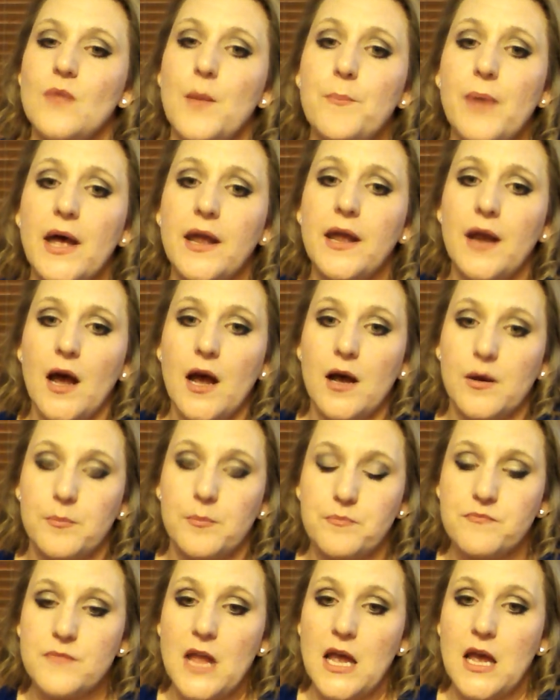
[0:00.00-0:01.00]
But
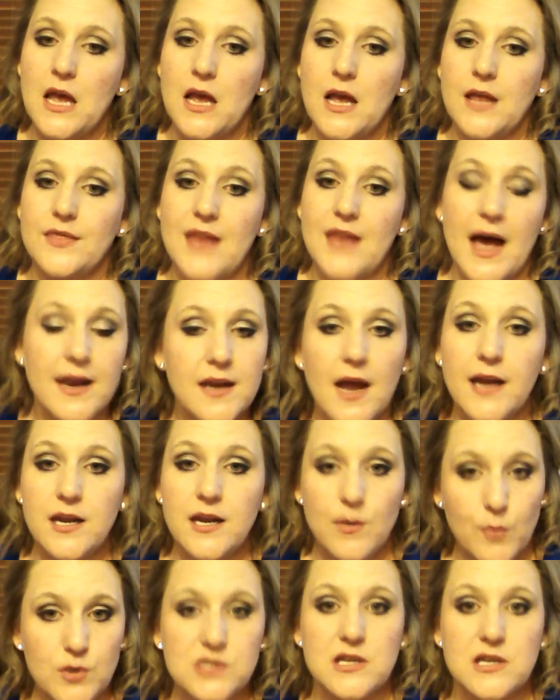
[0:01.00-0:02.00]
that
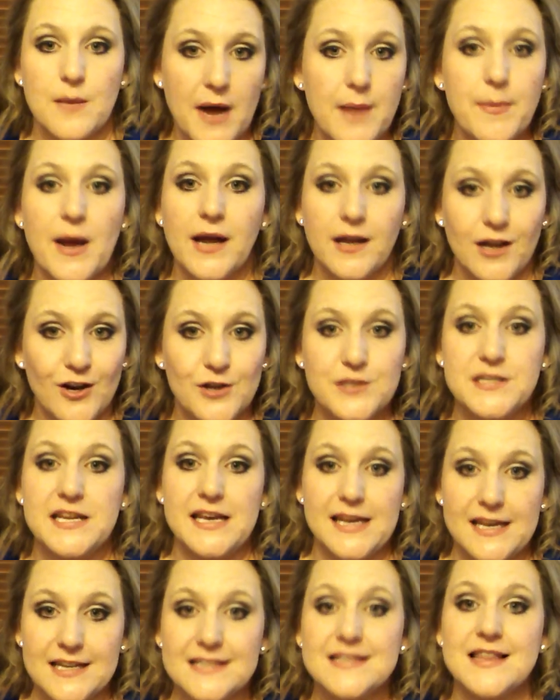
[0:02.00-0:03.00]
90% buyback guarantee